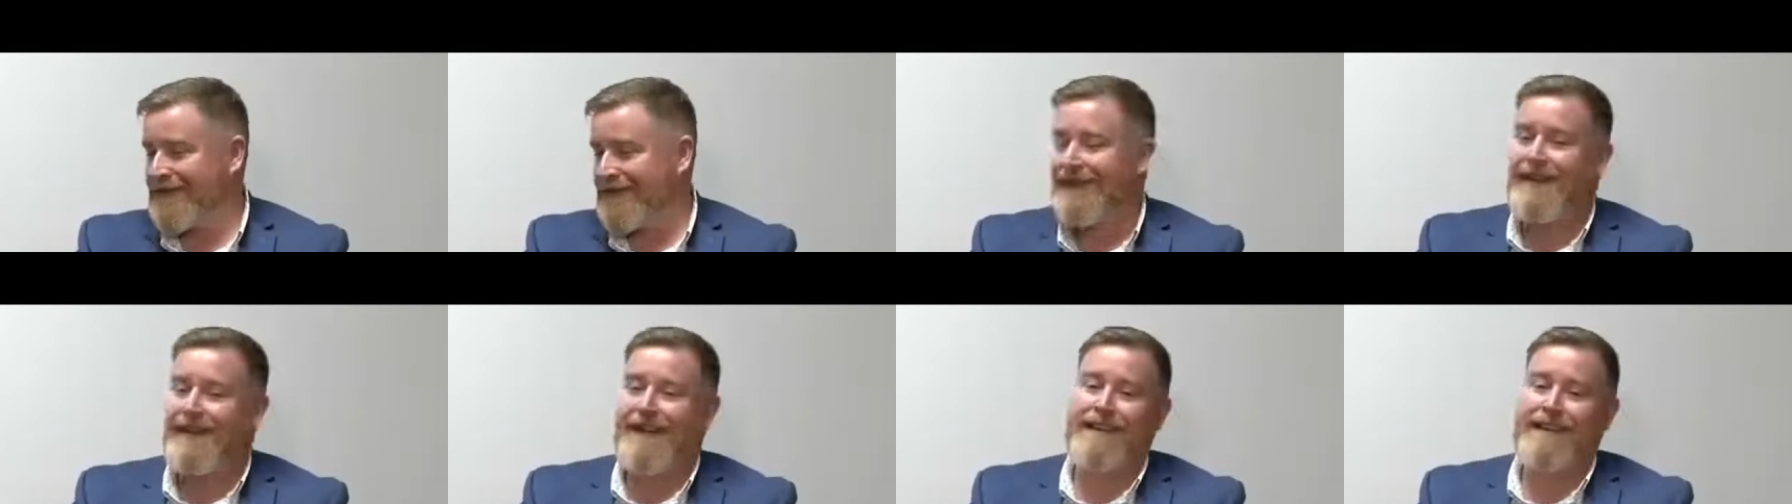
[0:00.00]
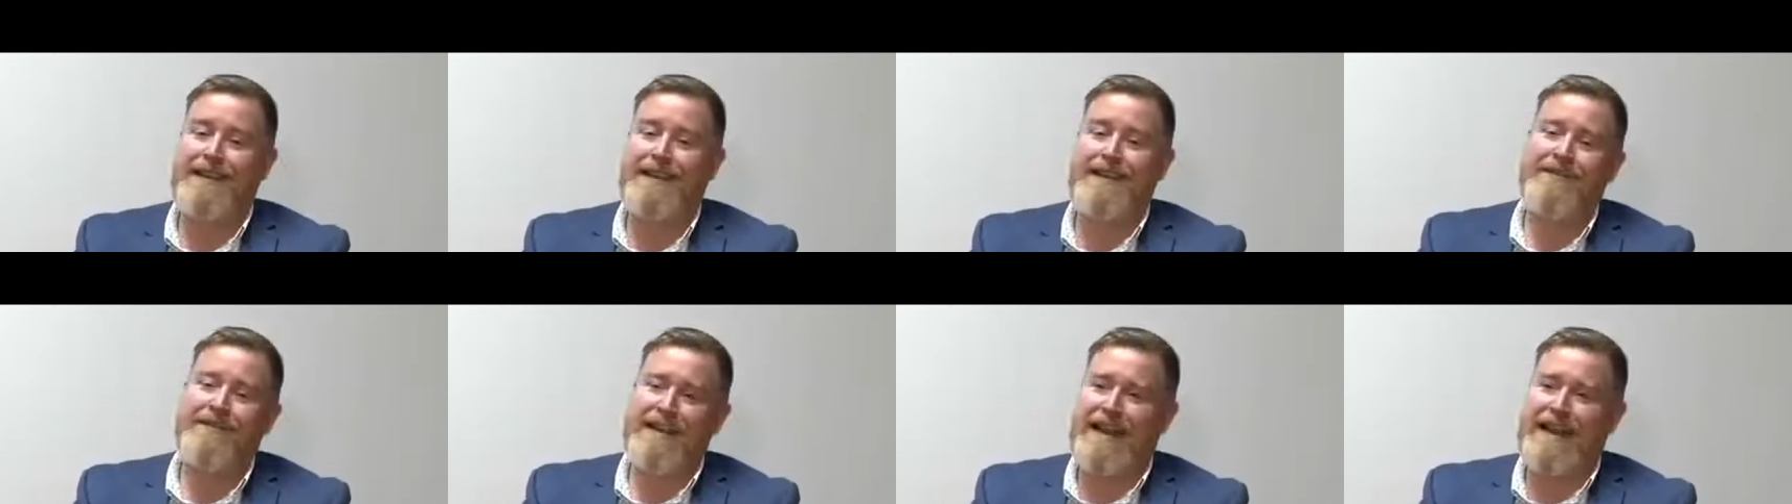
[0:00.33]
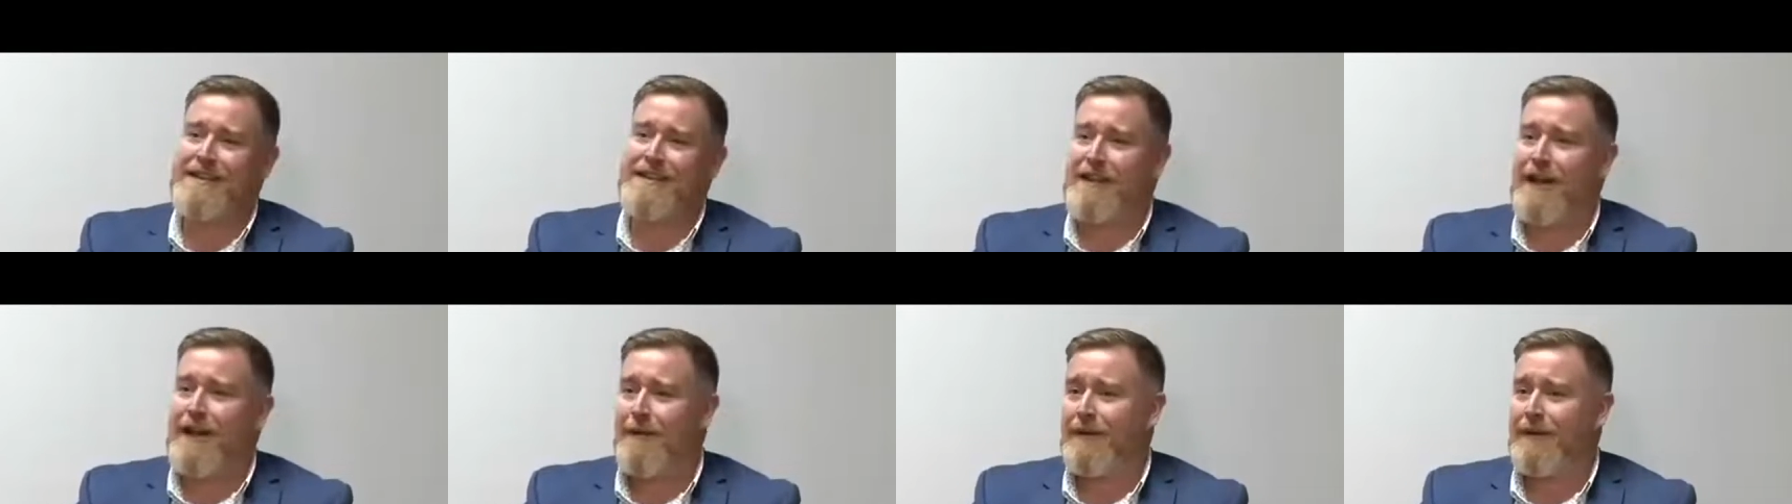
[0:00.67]
and then you have the
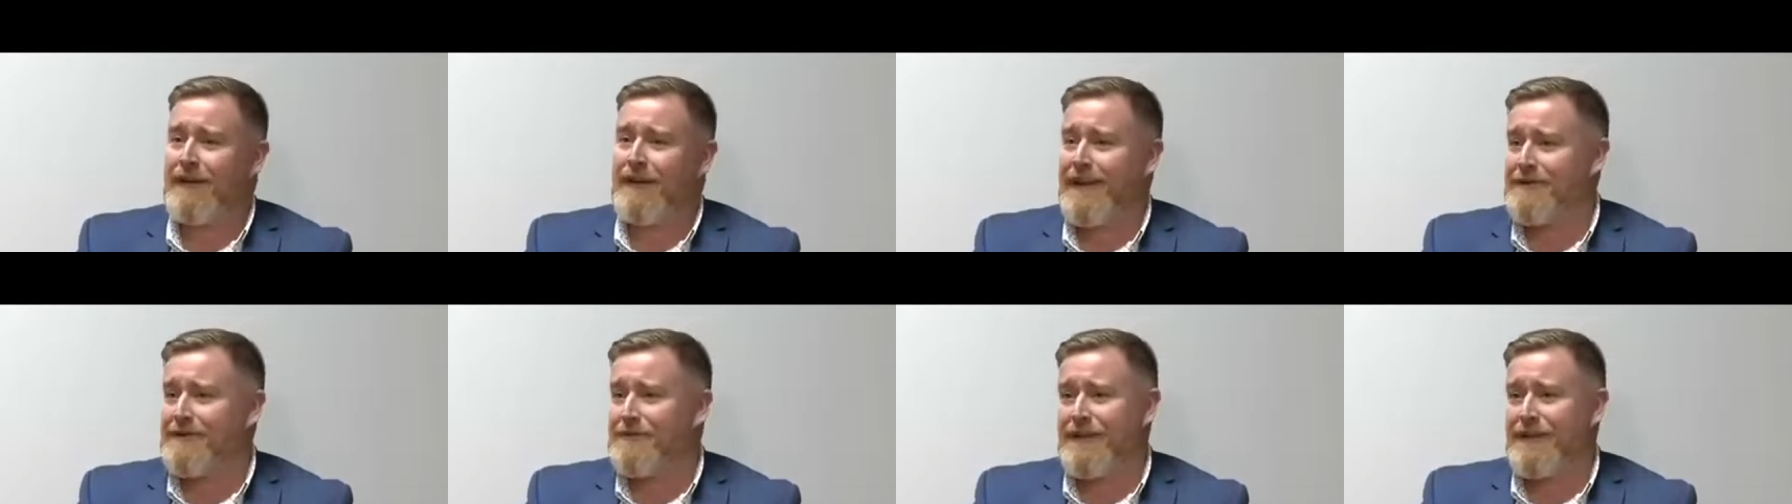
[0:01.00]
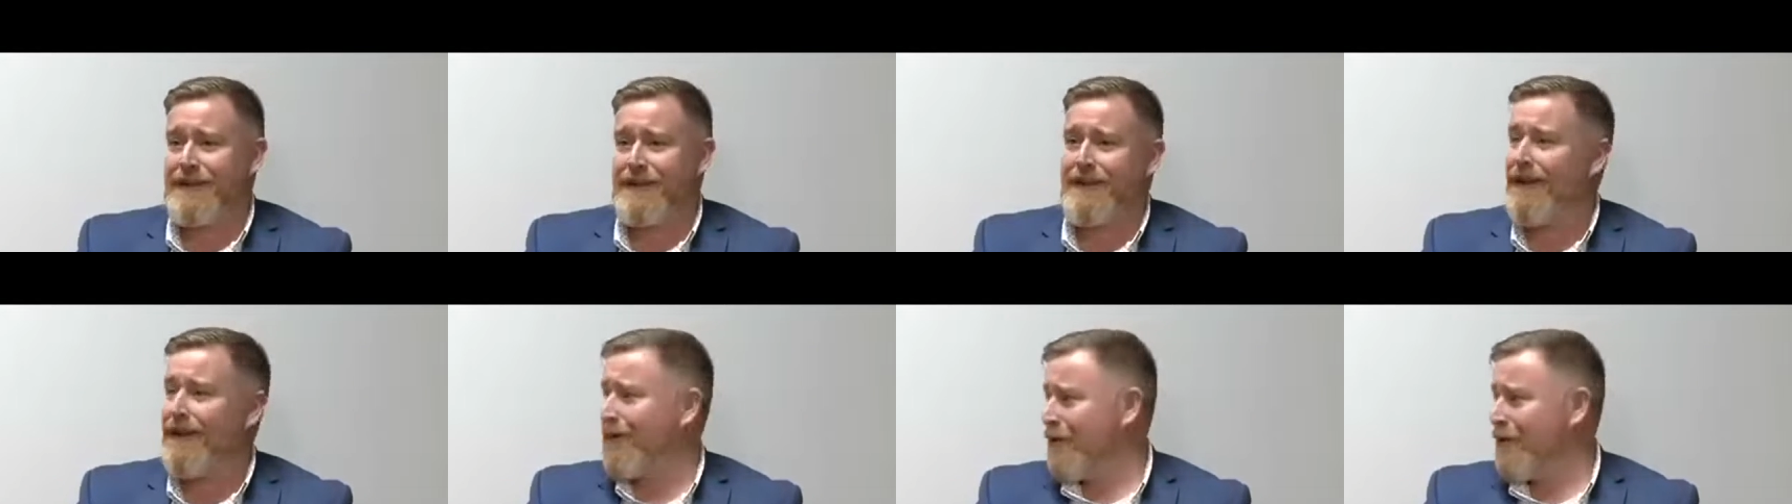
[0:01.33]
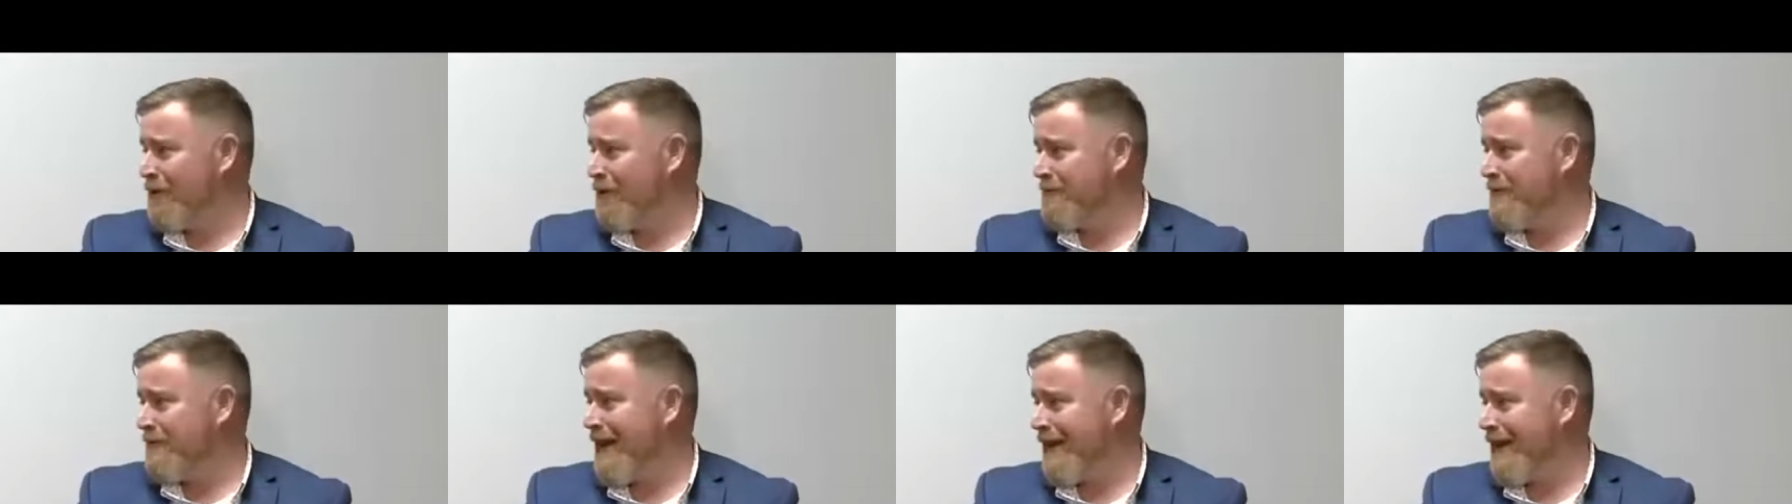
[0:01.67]
added complication when the clock
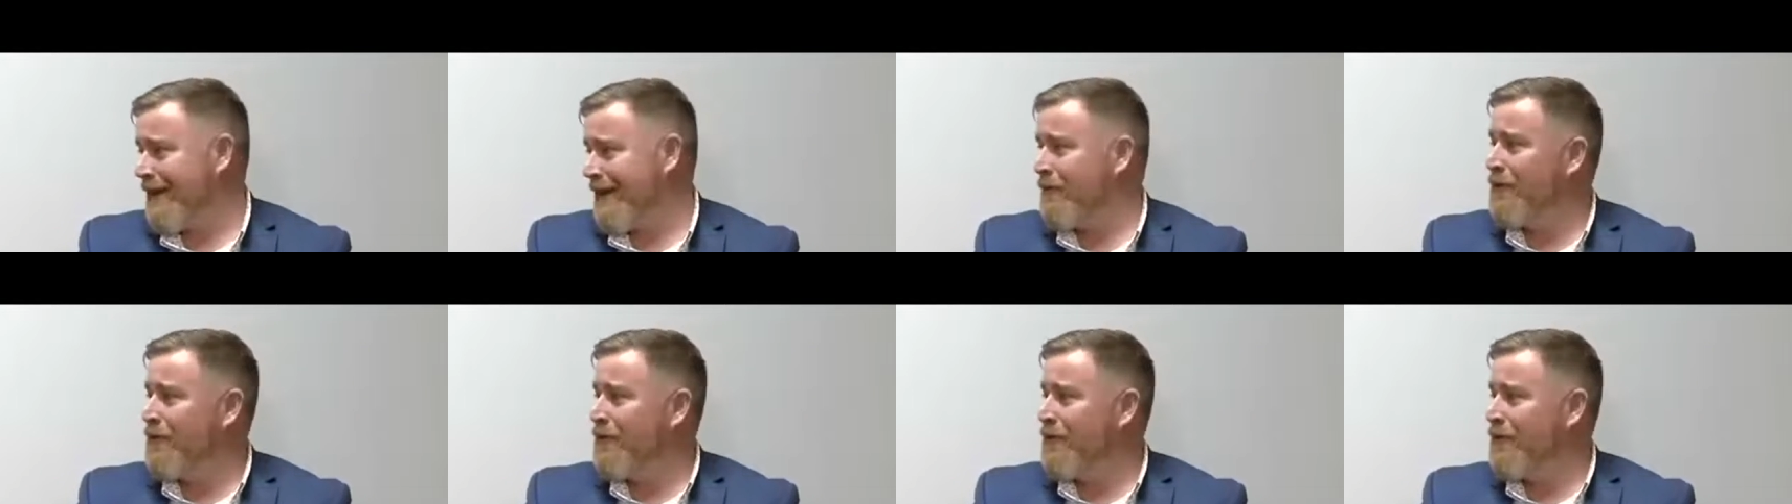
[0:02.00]
goes back